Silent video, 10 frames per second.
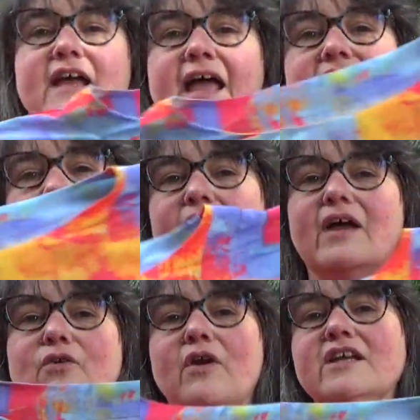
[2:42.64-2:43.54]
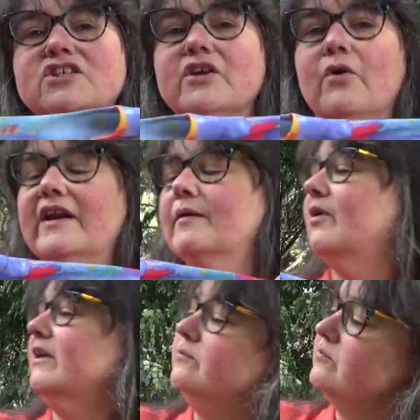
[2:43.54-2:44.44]
hanging around, not actually on
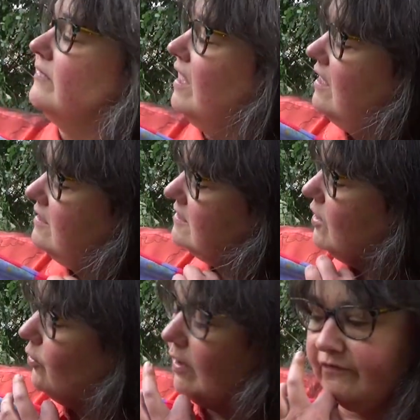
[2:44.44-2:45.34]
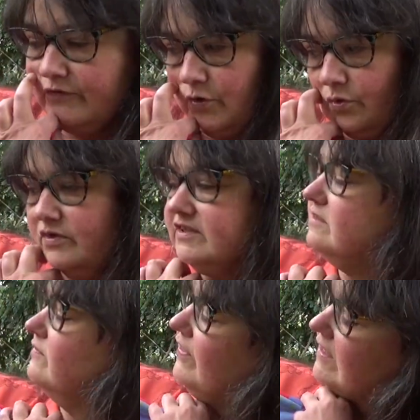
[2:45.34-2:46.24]
anybody. So a few
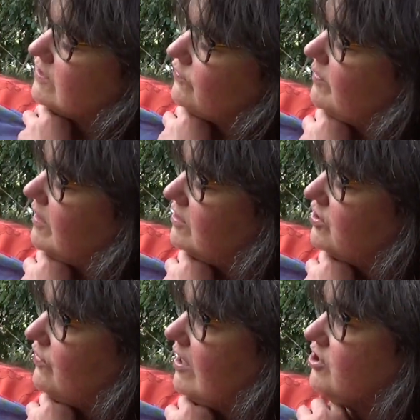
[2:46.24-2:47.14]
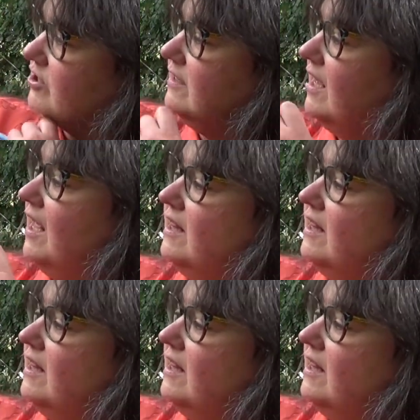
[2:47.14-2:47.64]
things from the construction.